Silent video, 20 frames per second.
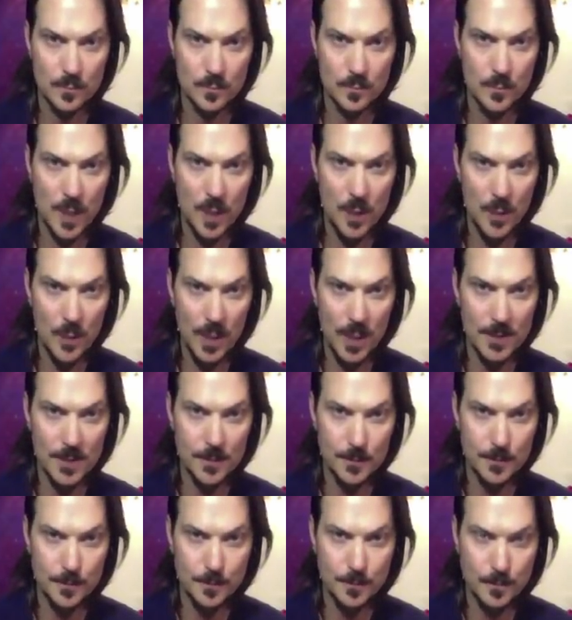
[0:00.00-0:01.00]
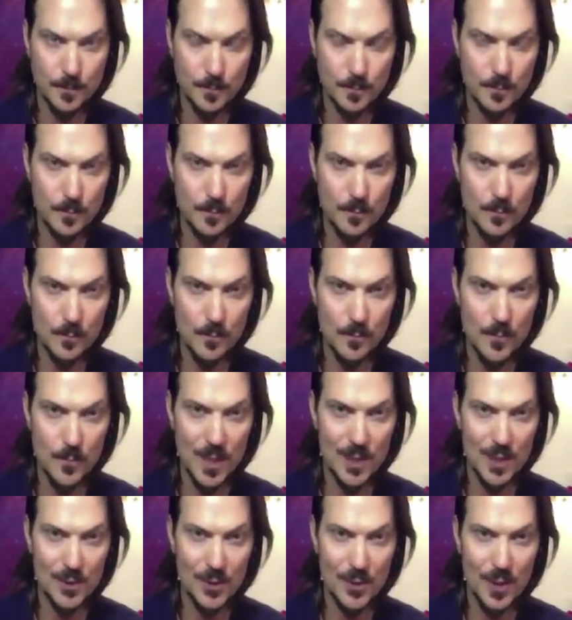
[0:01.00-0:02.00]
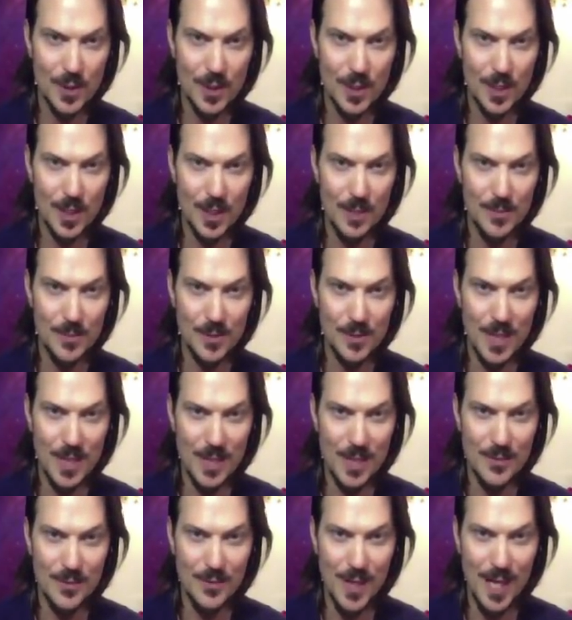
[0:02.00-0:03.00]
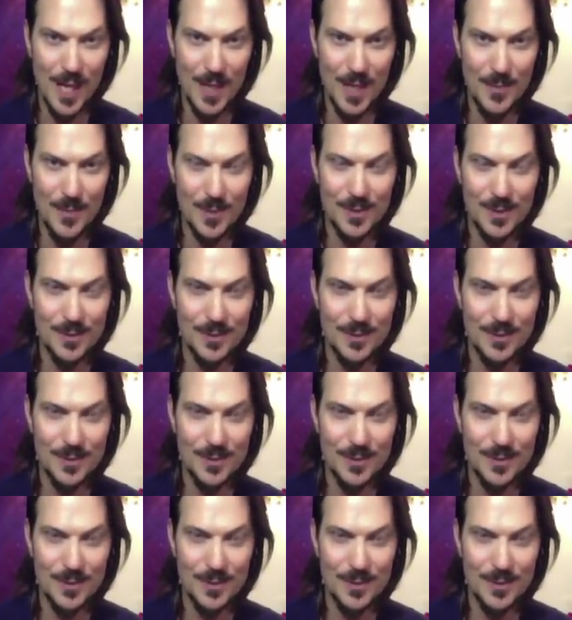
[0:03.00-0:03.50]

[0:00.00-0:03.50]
Otherwise, danielscranton.com/vibe,